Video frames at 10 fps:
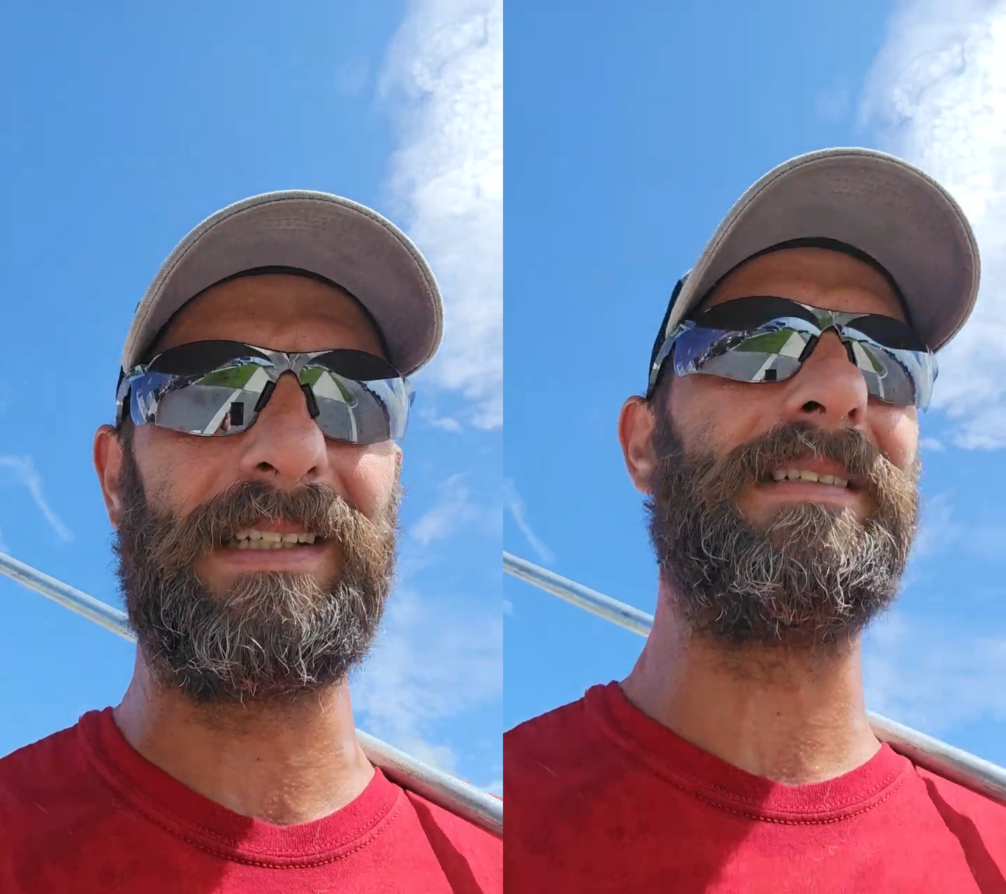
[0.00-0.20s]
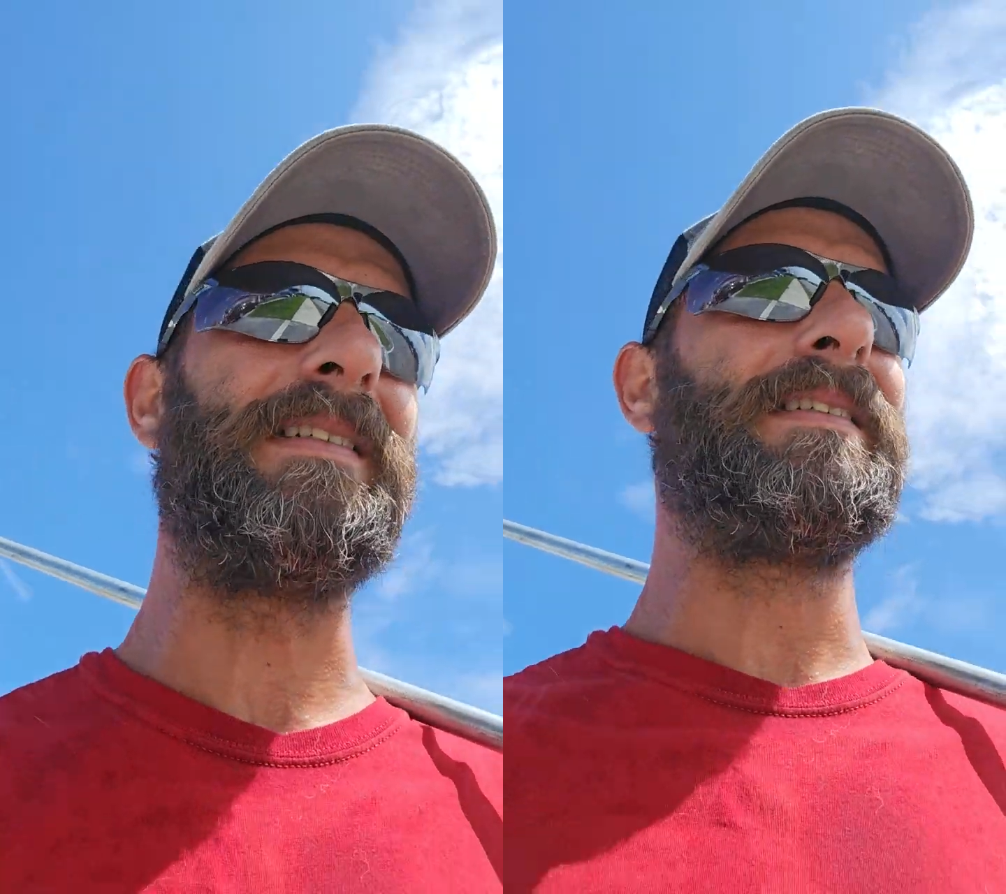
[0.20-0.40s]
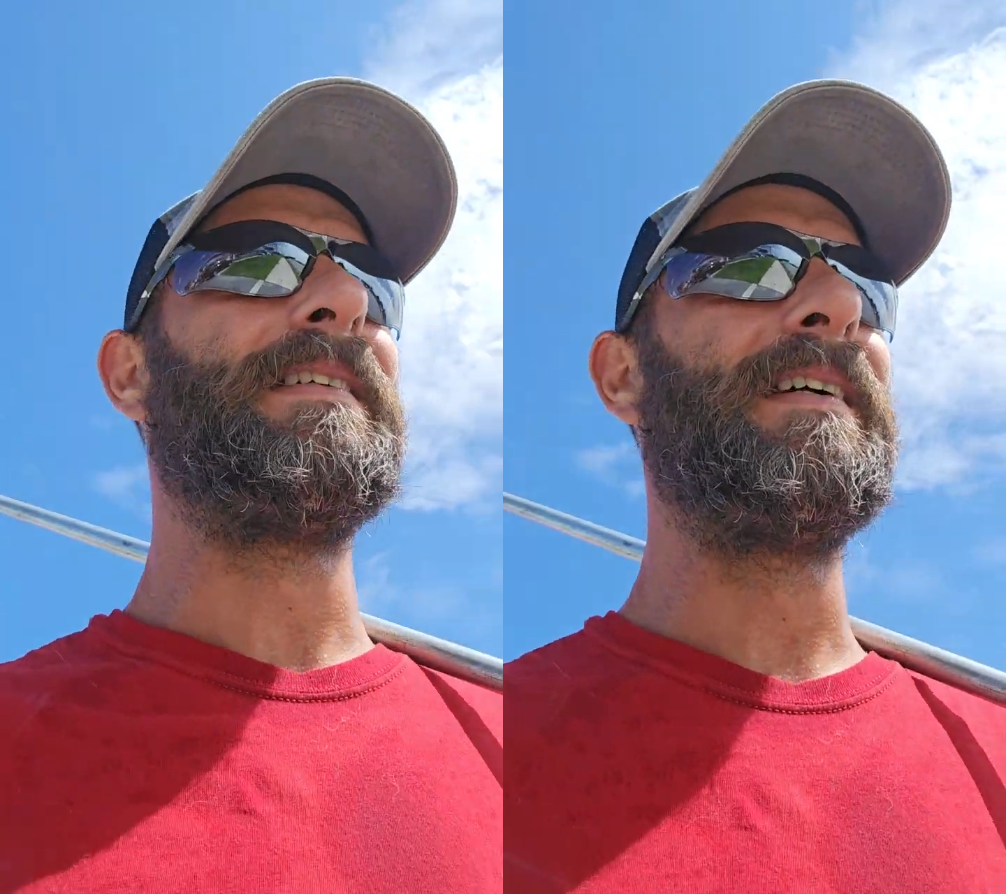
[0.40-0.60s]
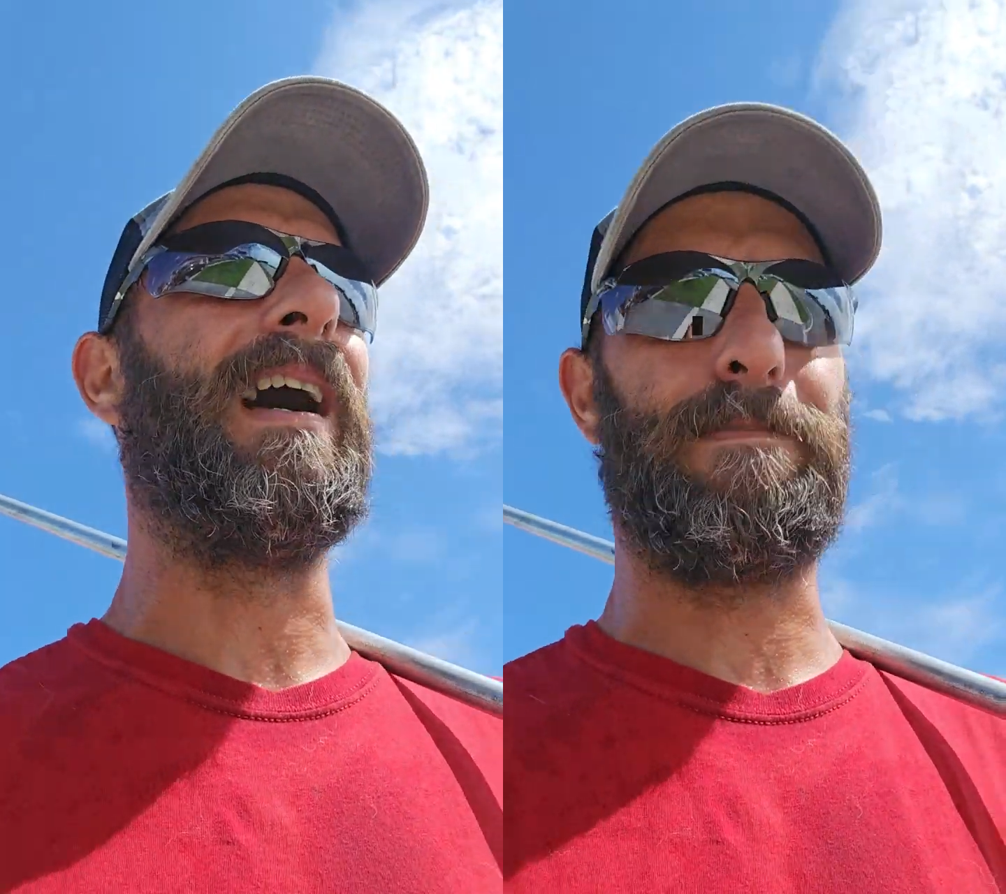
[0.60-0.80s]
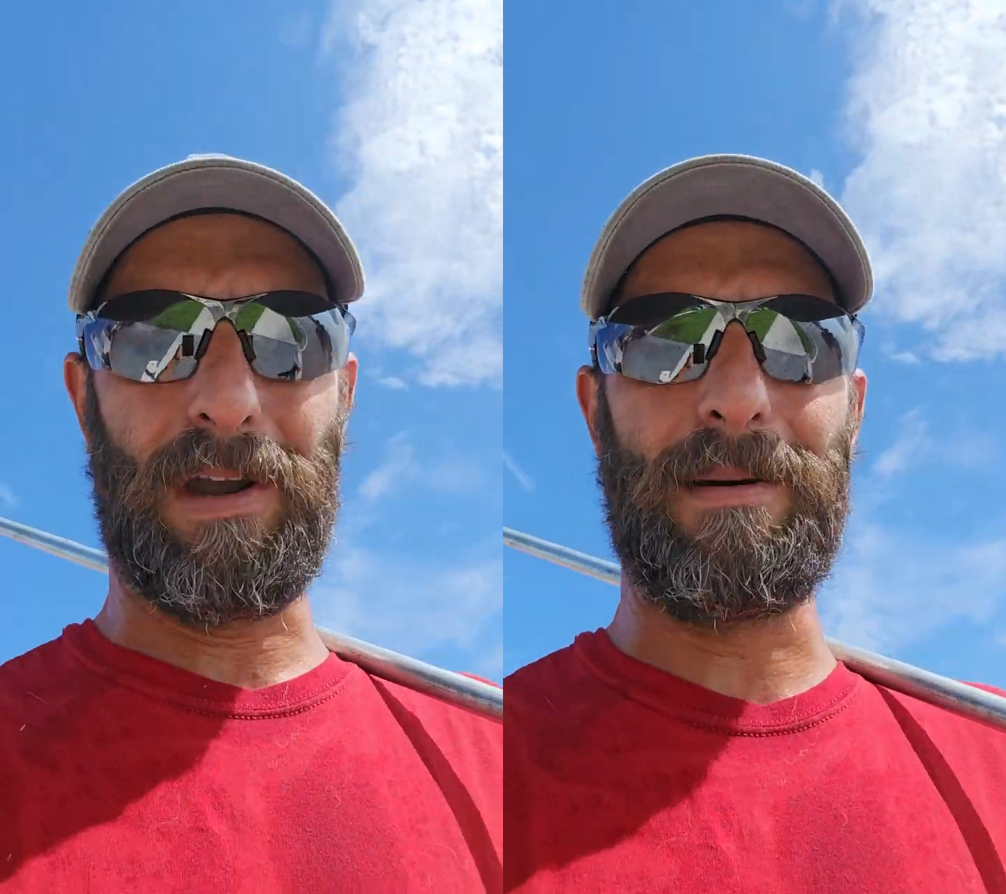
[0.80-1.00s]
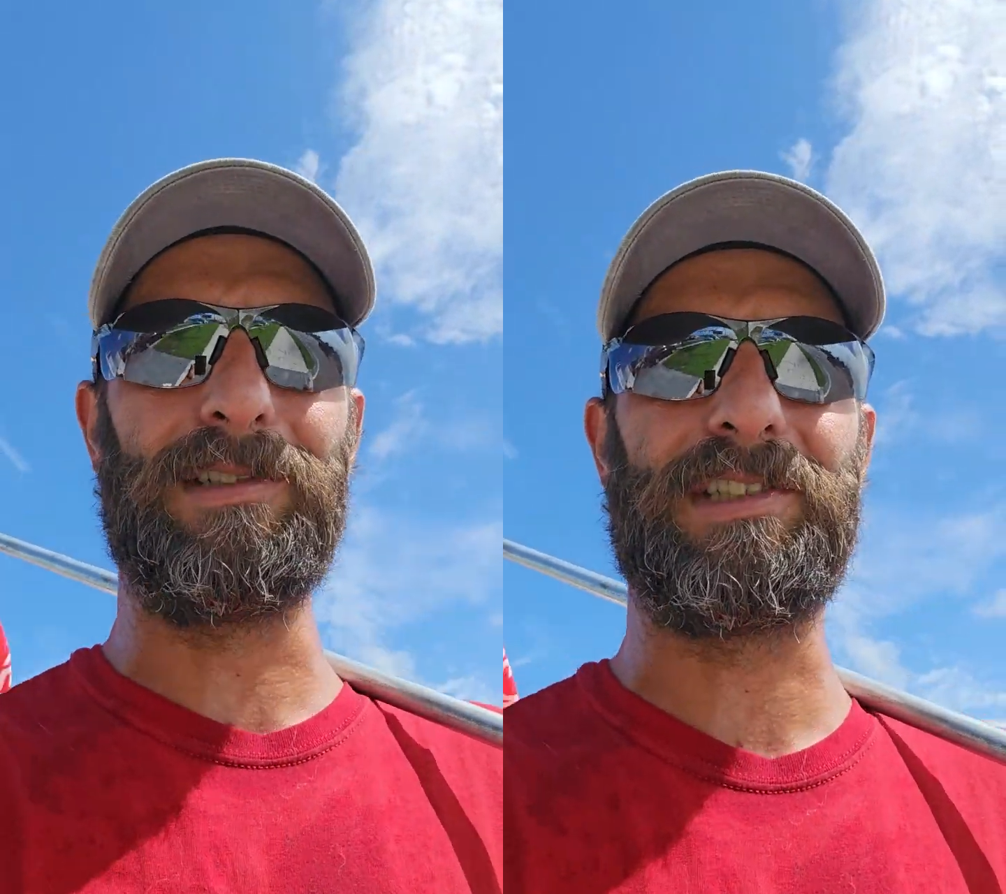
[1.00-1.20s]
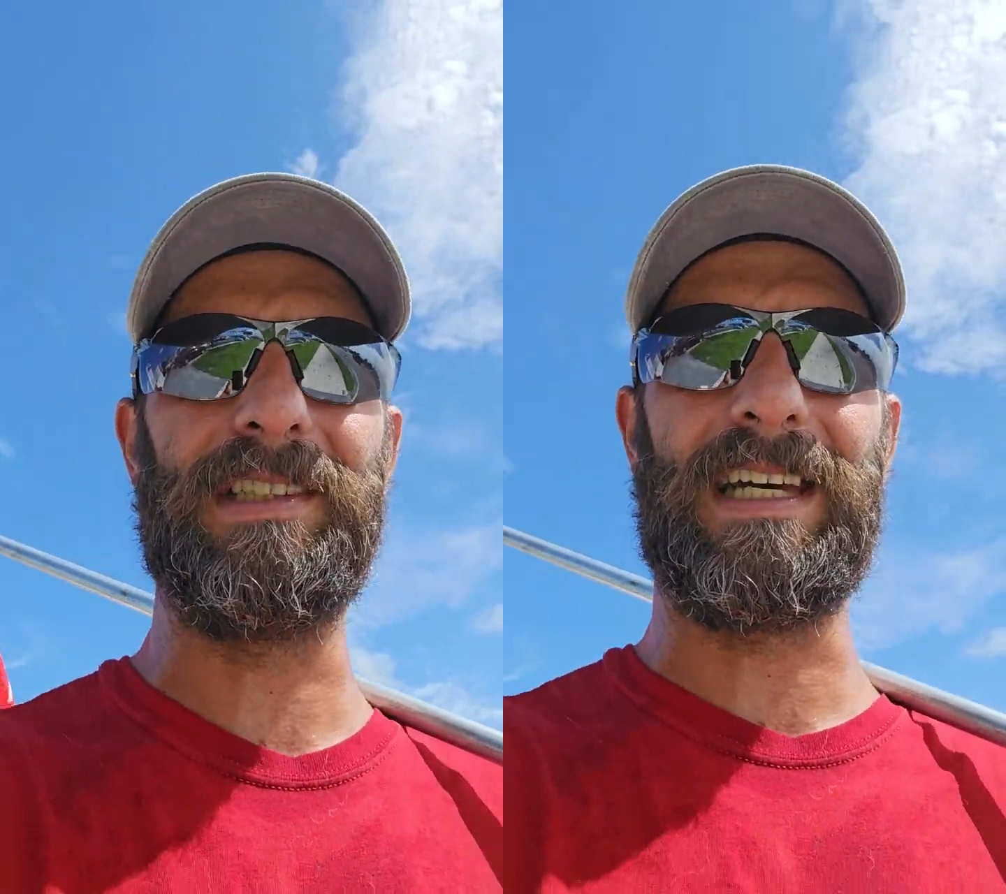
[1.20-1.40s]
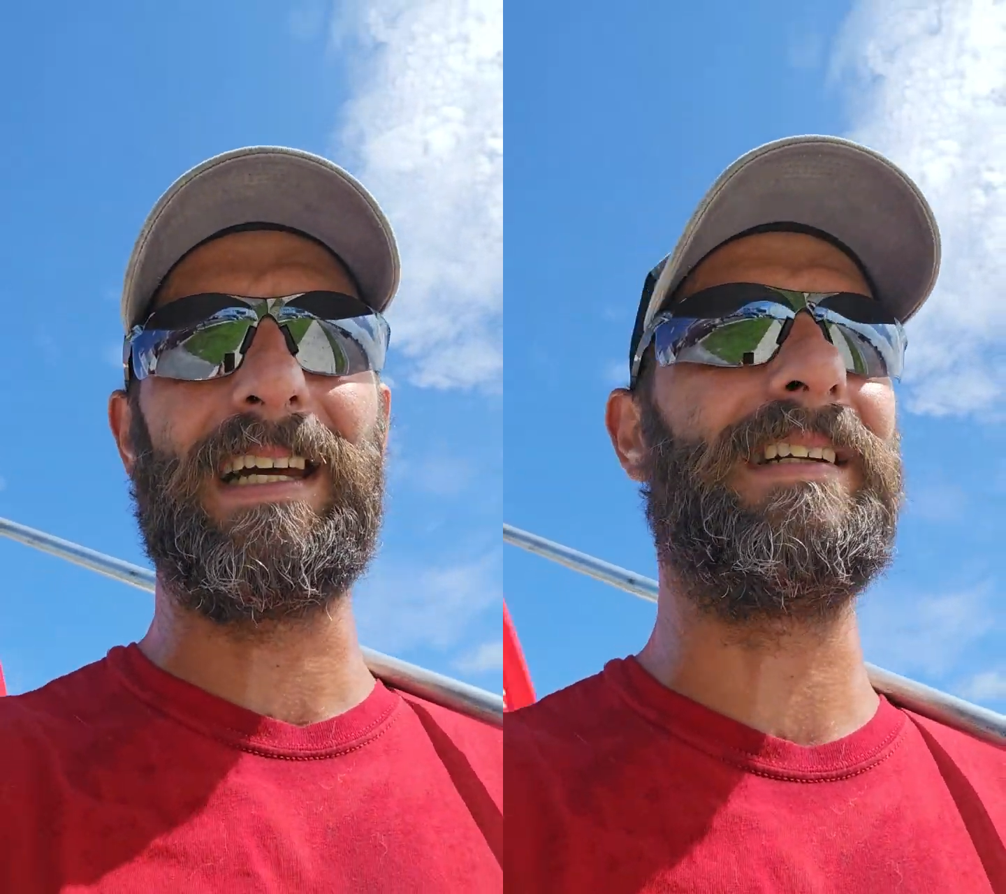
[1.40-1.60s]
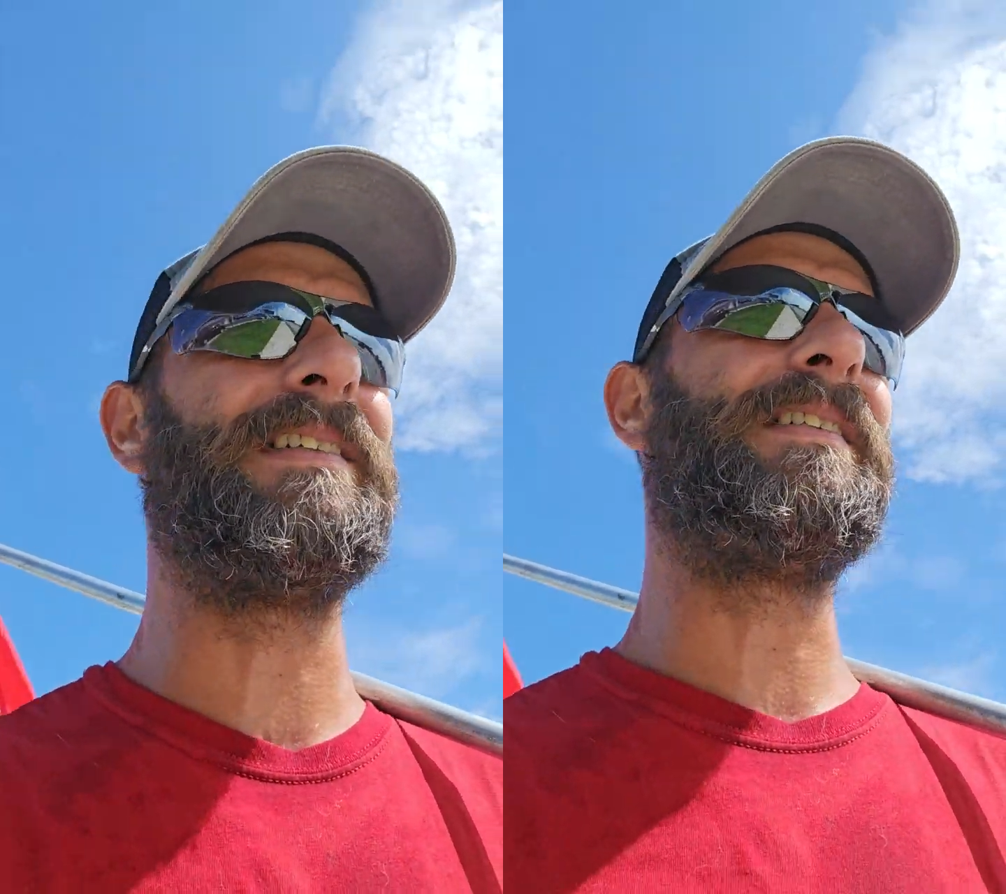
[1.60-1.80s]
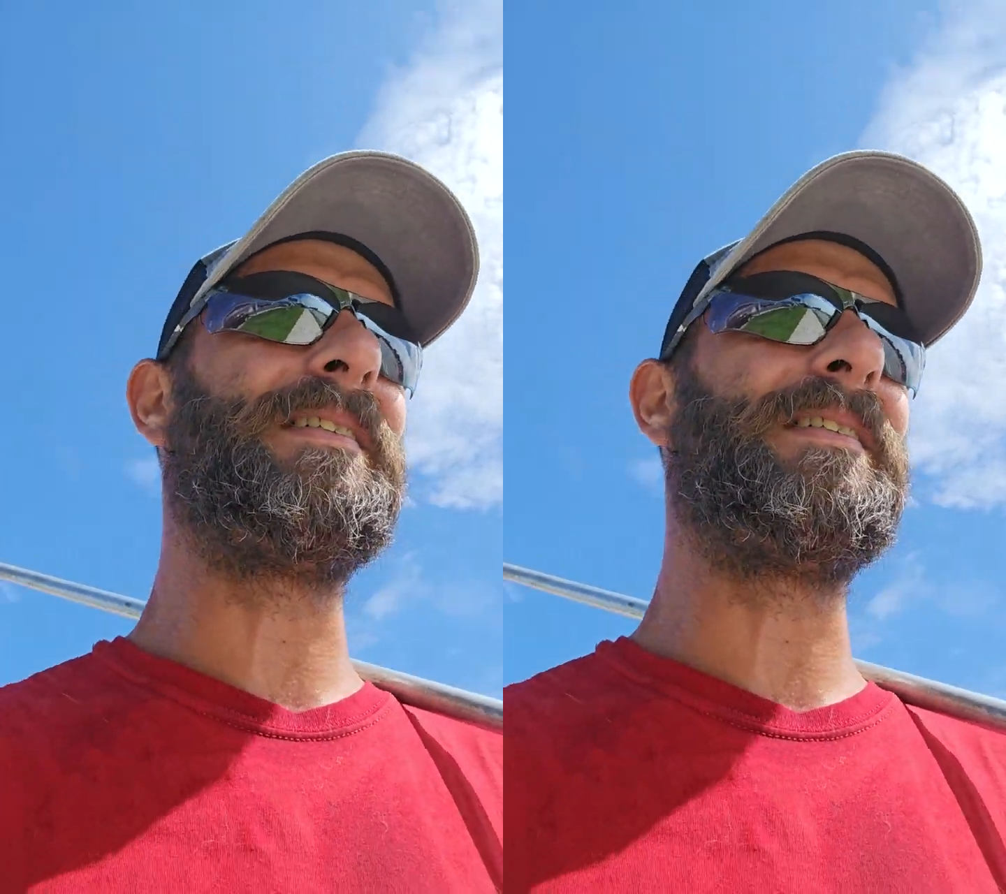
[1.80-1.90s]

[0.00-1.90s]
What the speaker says: I promise you that.